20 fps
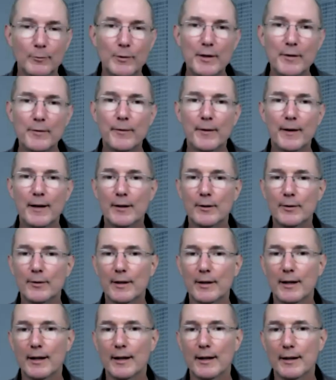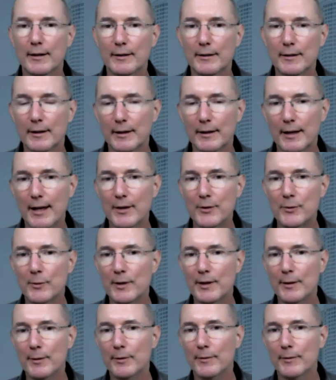And we found that as
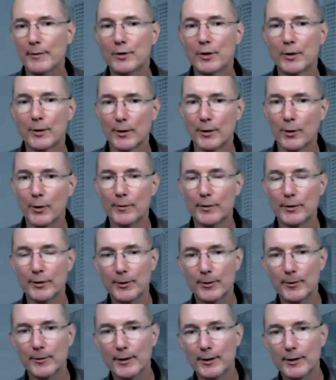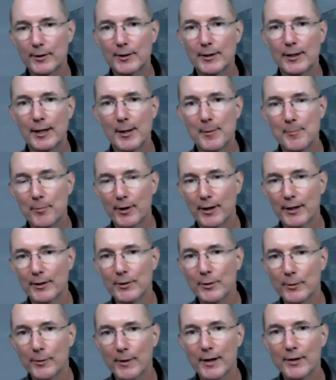we turn over units and
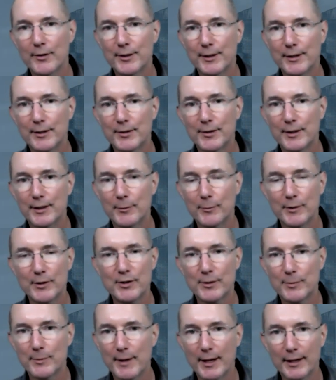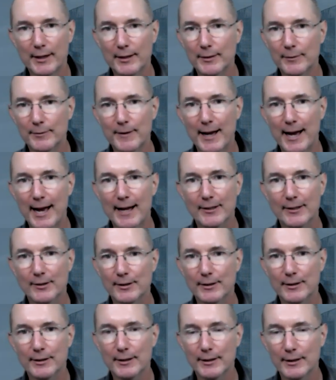bring new residents in, we just make it a
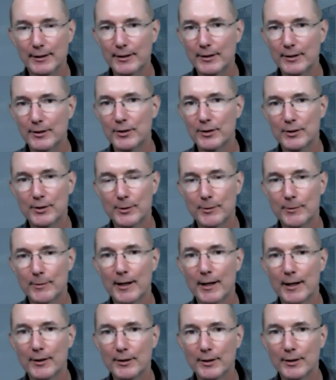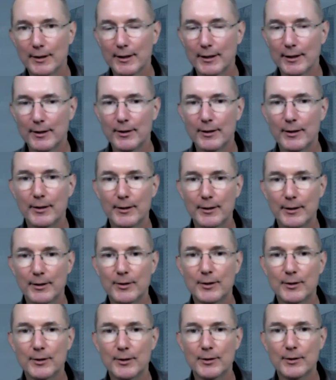fact like this is your rent,
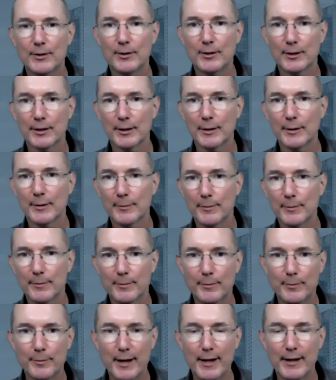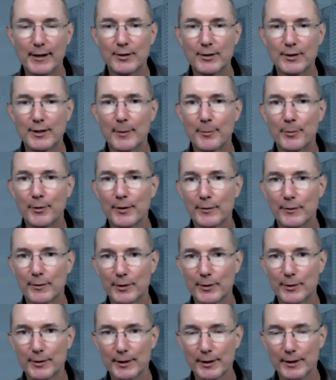this is you're going to pay separate
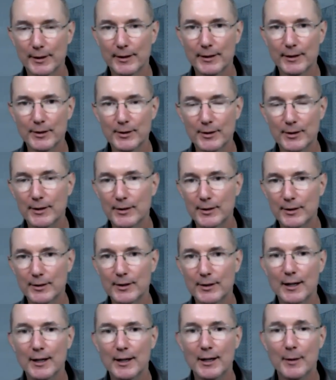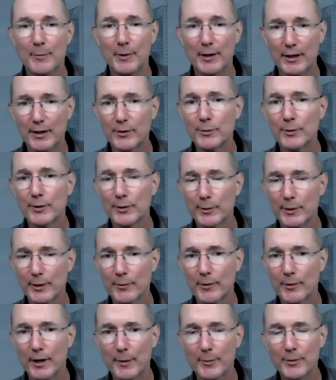for utilities and this is because we're
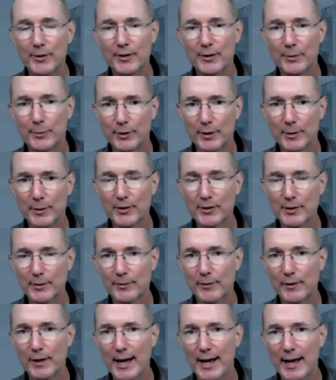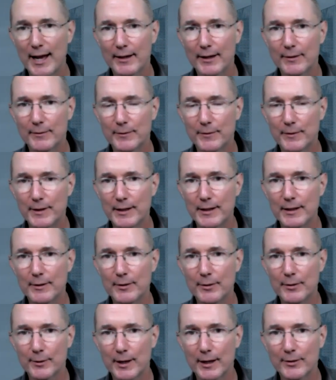doing rubs it's pretty much a flat
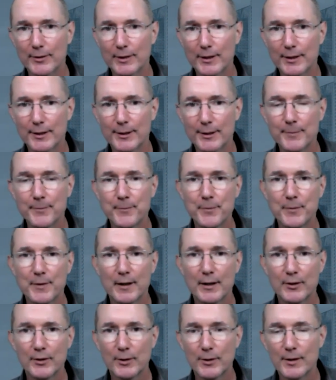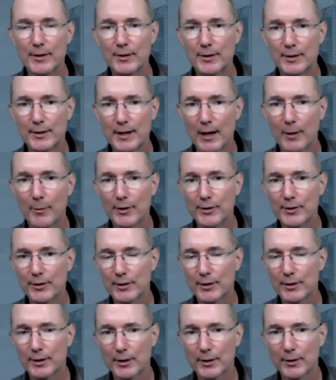fee throughout the year so this is how much
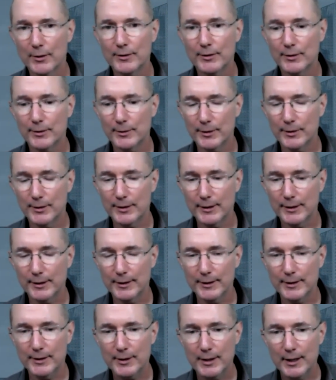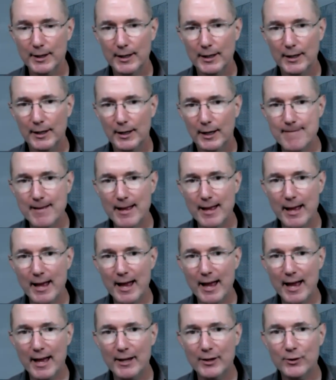it's going to go to utilities.
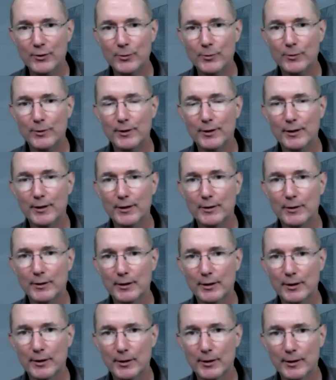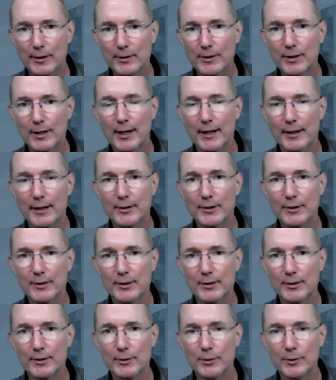As current
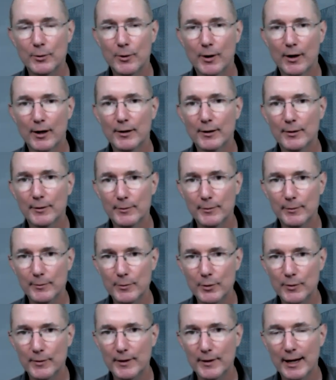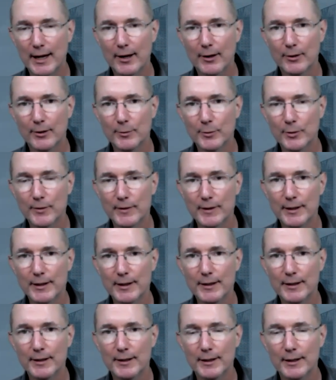tenants who aren't moving out or moving
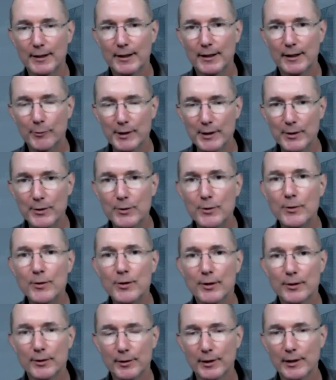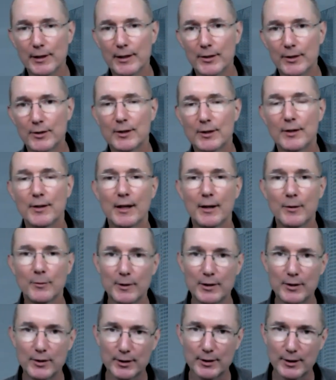in renew their lease,
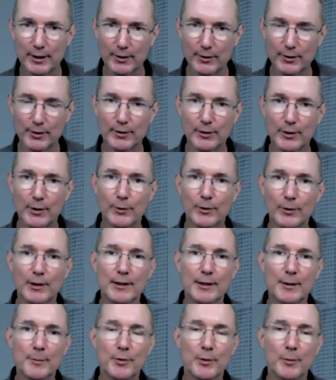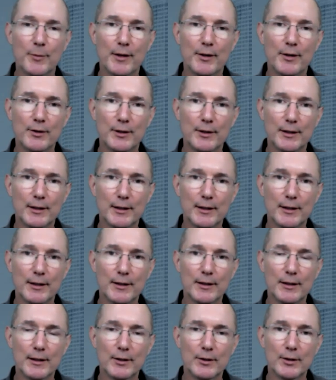then we start slowly implementing it
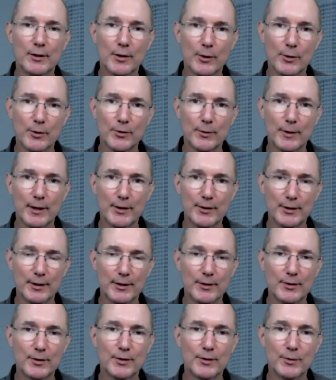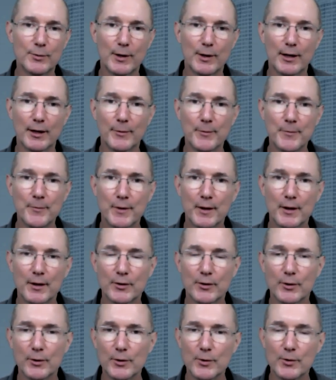into those residents as well.
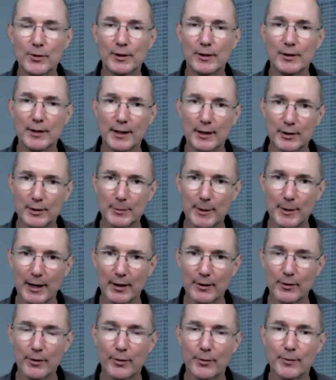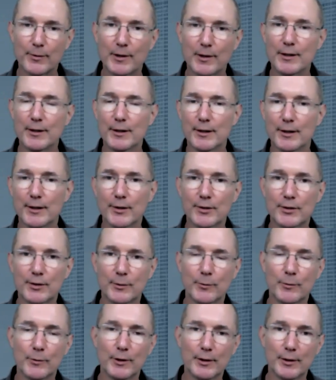So it usually takes about three years
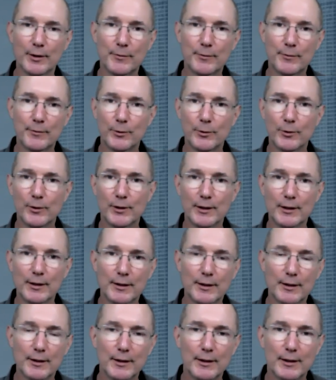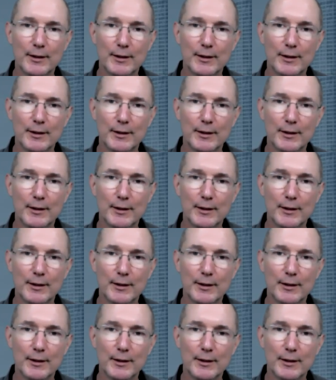to really fully